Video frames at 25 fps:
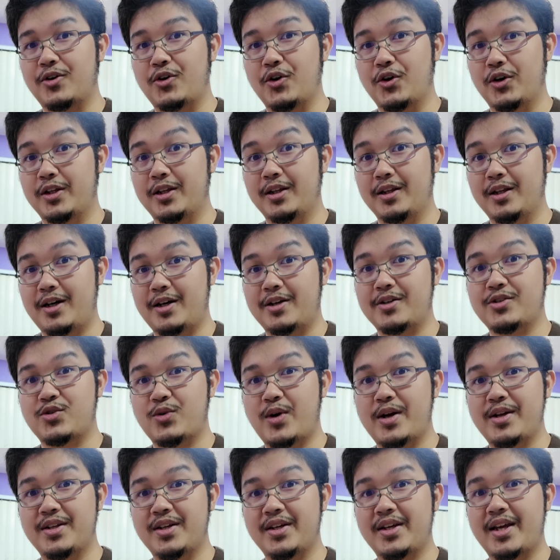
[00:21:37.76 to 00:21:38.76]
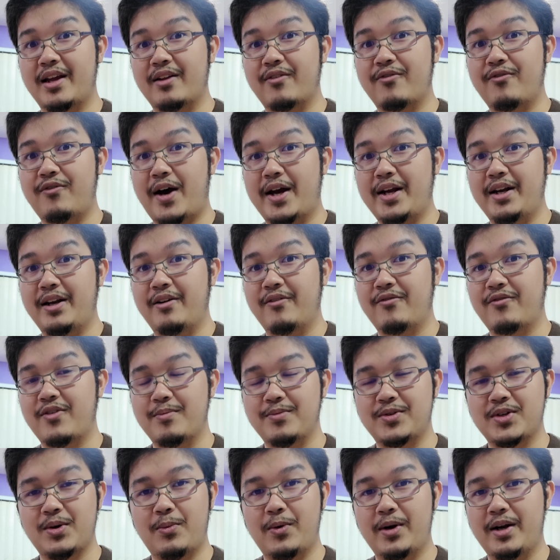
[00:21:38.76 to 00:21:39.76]
good luck trying to get Finan
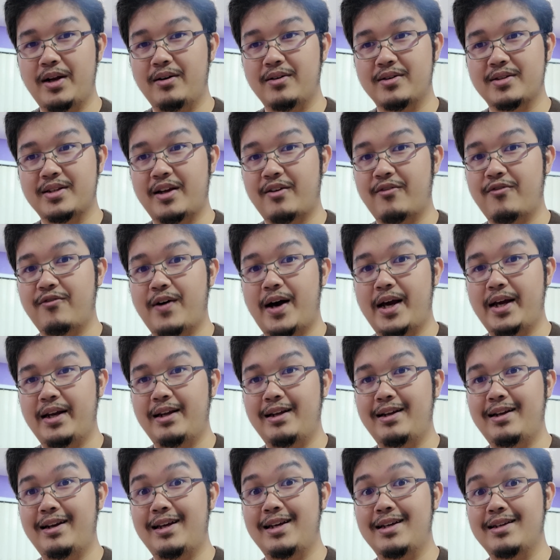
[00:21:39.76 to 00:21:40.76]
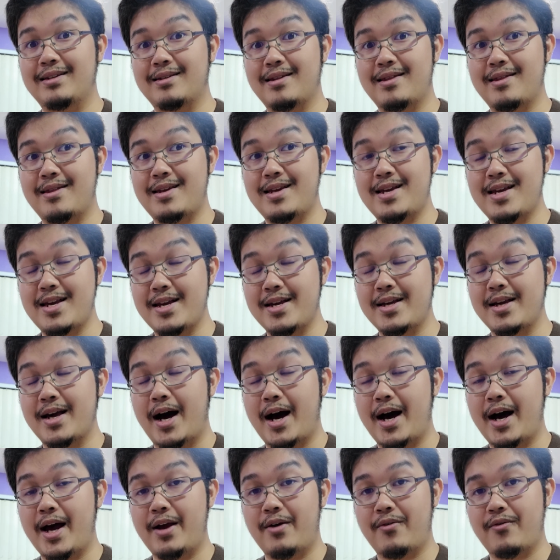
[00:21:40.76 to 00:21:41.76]
from someone else. Like, Finan is the
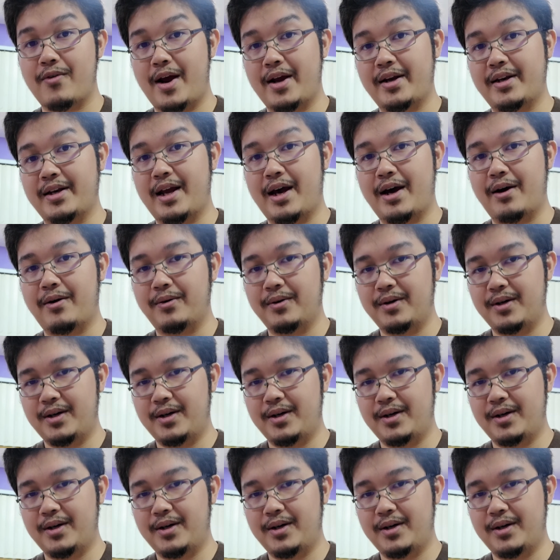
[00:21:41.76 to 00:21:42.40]
guy right now.